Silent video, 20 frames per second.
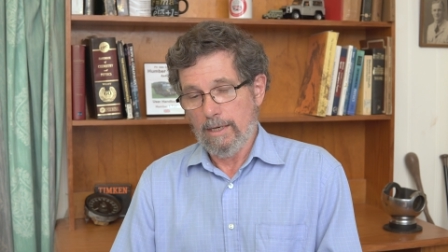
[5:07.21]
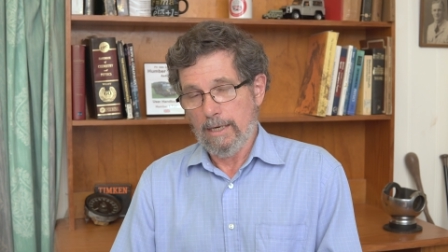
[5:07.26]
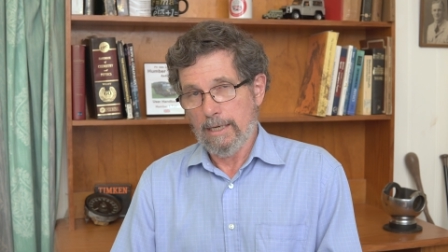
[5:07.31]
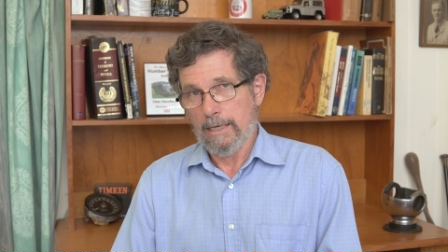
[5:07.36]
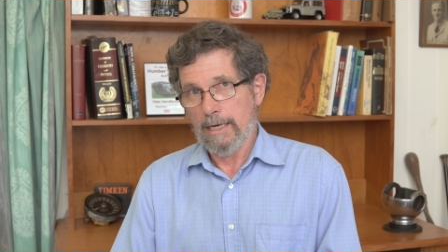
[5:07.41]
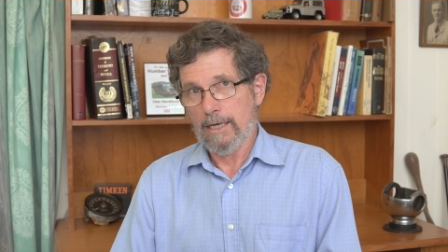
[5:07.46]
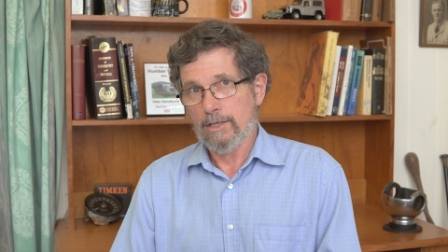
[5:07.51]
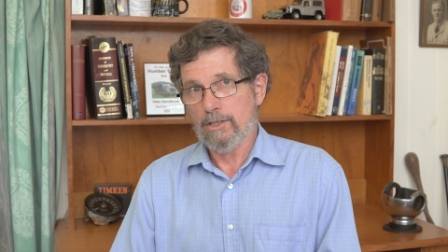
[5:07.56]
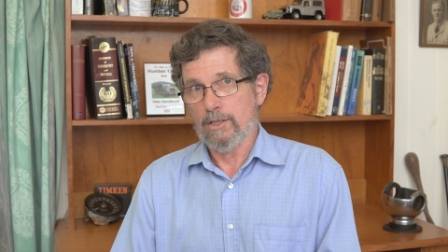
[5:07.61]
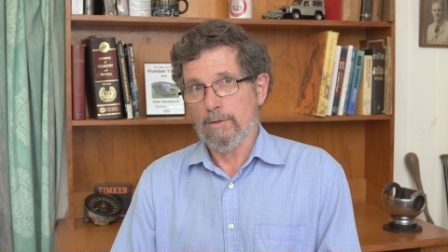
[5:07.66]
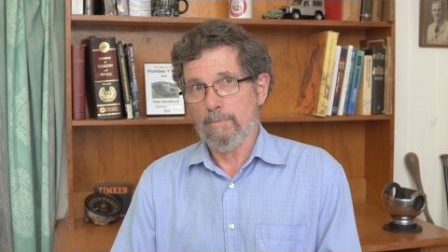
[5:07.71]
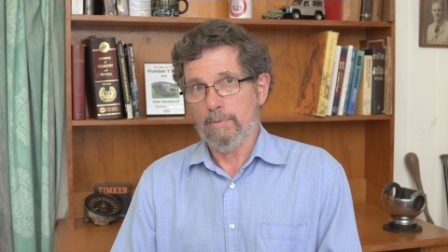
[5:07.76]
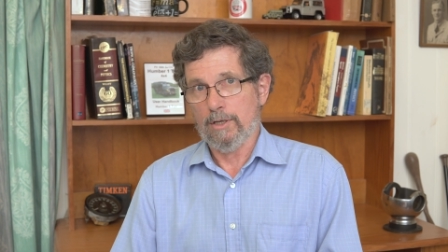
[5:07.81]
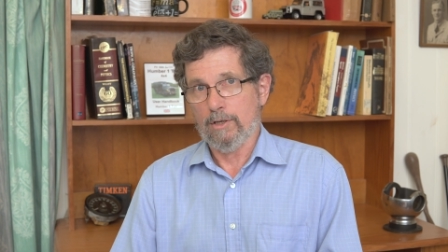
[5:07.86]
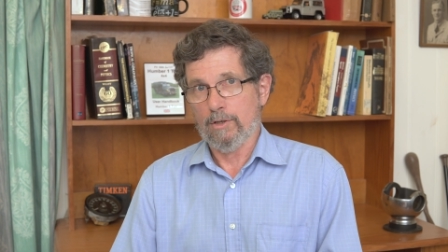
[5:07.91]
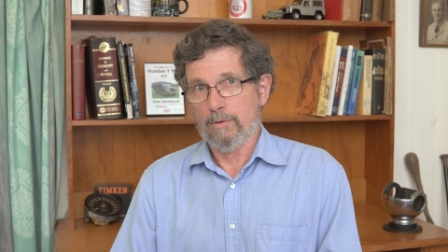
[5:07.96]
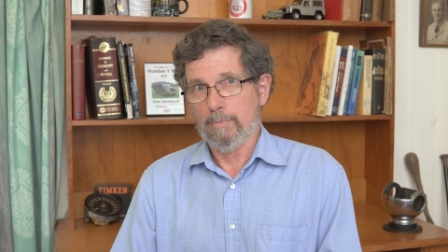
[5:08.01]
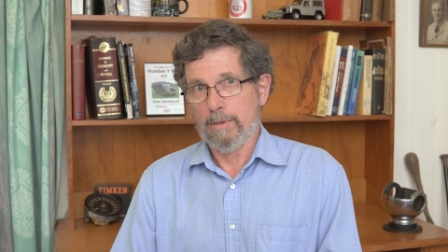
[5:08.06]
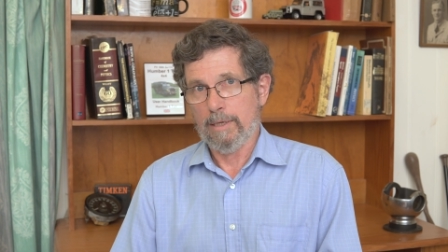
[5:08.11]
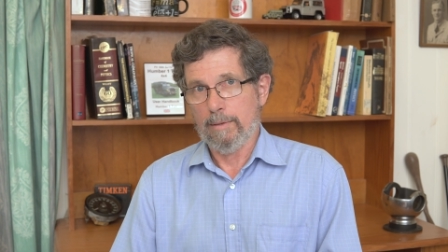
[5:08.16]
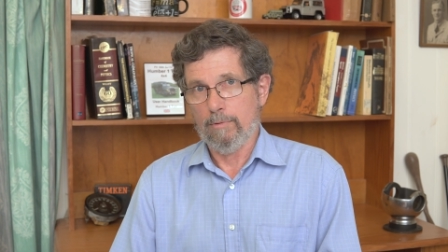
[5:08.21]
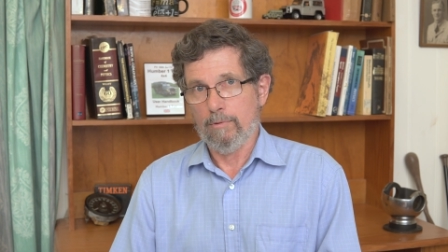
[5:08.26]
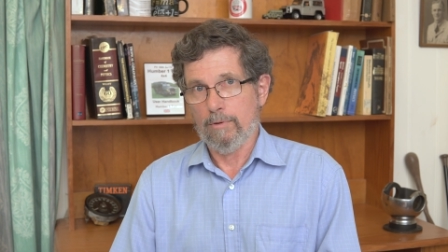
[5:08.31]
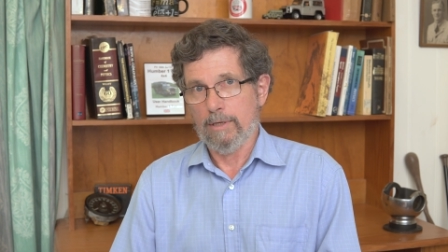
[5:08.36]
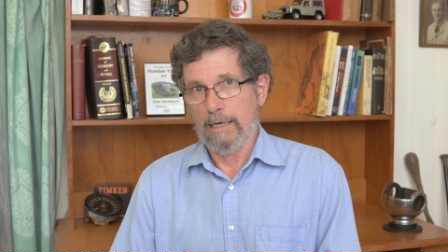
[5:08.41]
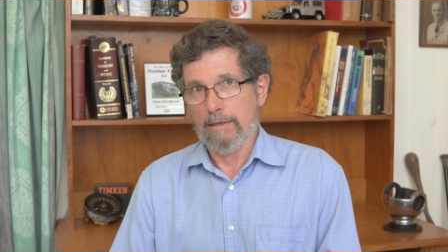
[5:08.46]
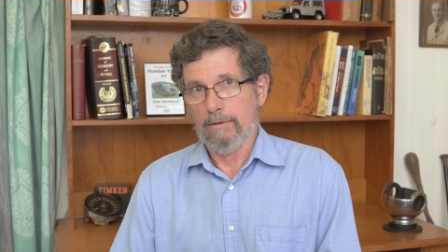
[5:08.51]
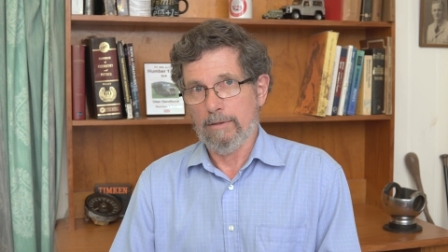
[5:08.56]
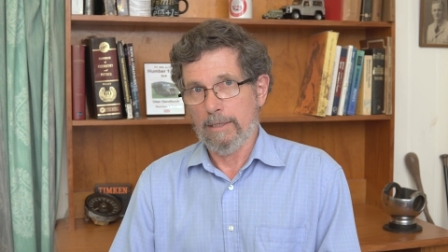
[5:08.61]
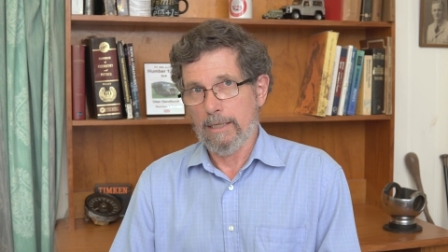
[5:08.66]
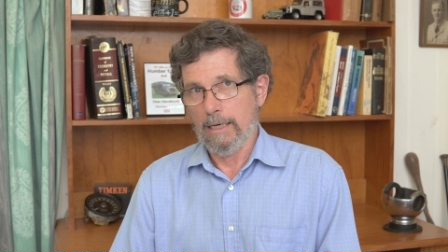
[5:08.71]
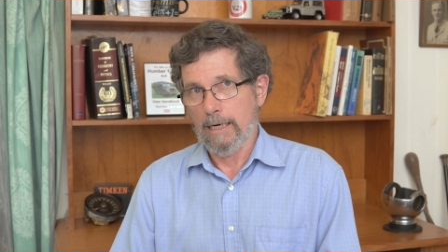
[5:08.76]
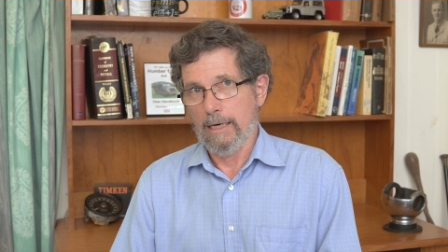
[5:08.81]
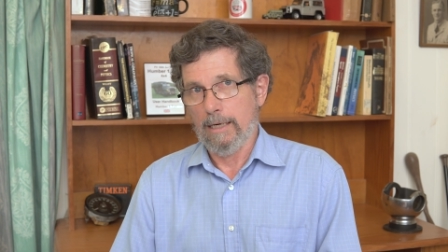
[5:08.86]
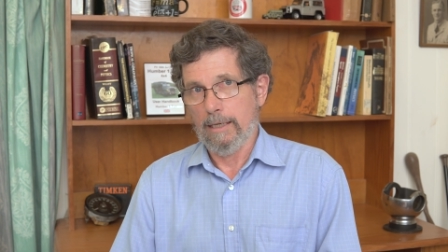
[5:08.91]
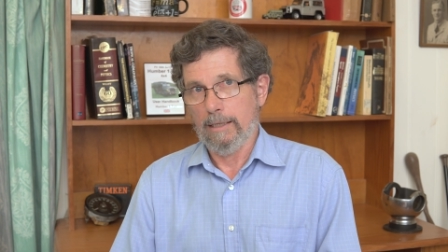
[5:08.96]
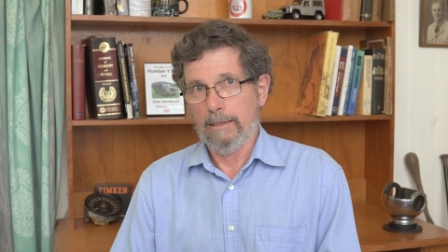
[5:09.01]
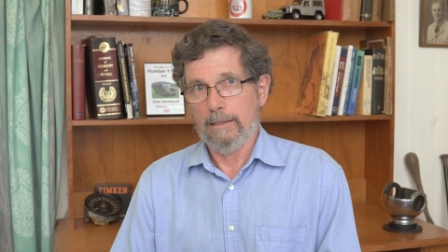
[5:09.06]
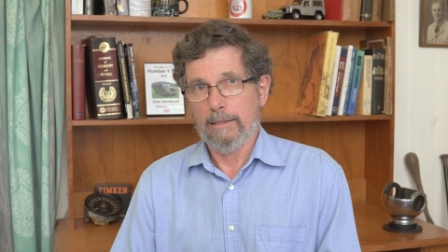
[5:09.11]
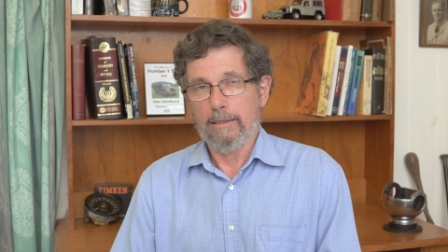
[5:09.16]
I guess it's because people don't
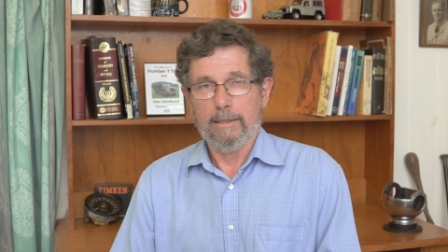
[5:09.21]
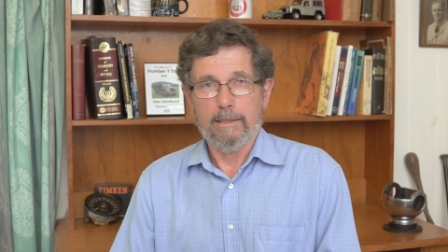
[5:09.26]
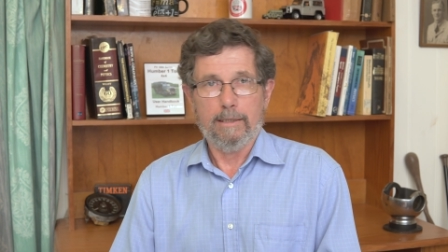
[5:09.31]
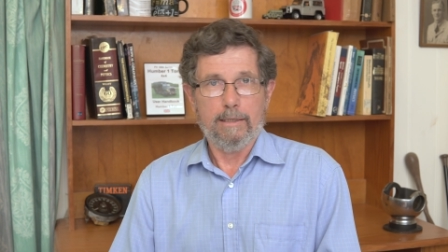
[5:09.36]
die,